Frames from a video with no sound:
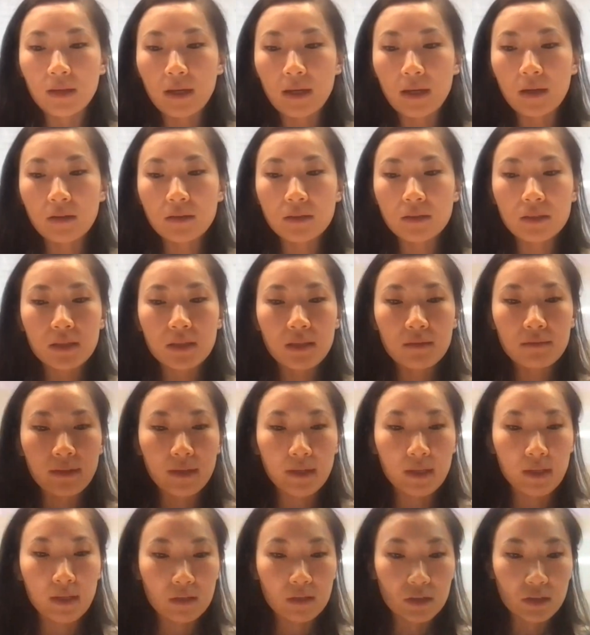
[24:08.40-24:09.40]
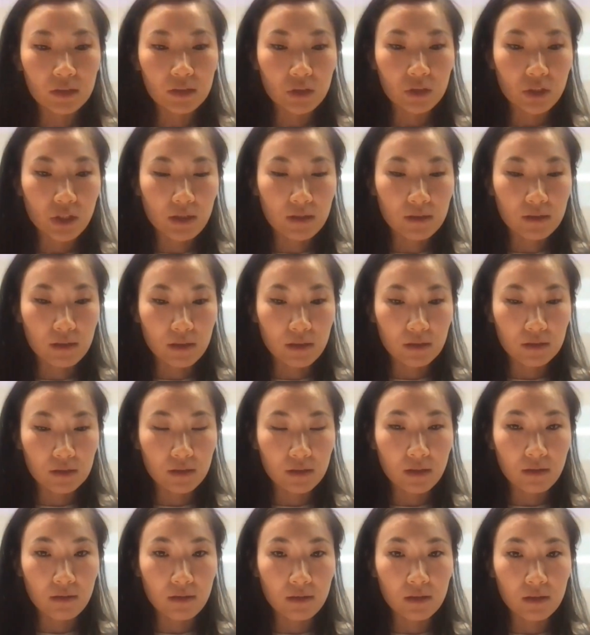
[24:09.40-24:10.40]
I'll see if I can just share this
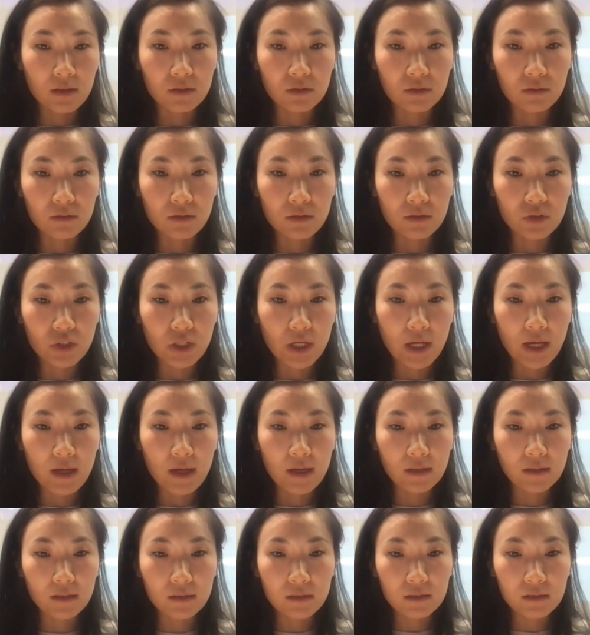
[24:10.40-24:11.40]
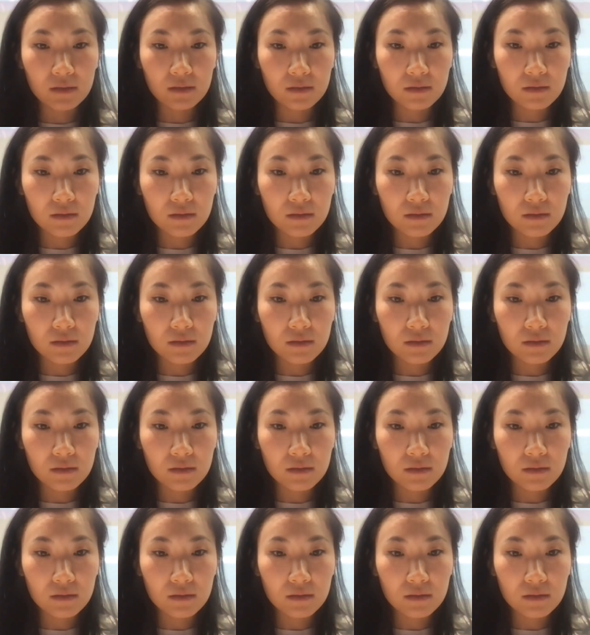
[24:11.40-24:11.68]
in the chat.